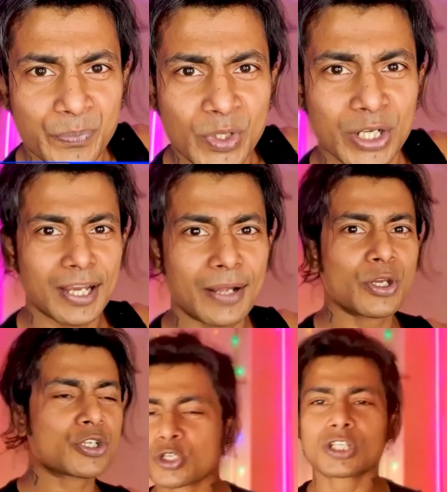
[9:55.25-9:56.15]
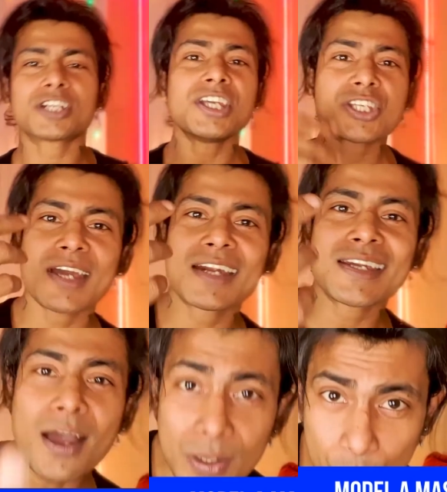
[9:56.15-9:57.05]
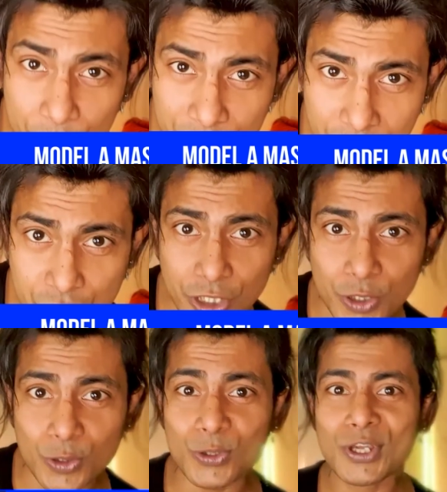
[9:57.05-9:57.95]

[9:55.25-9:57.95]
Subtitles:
Yeah, so the teacher that who is teaching you,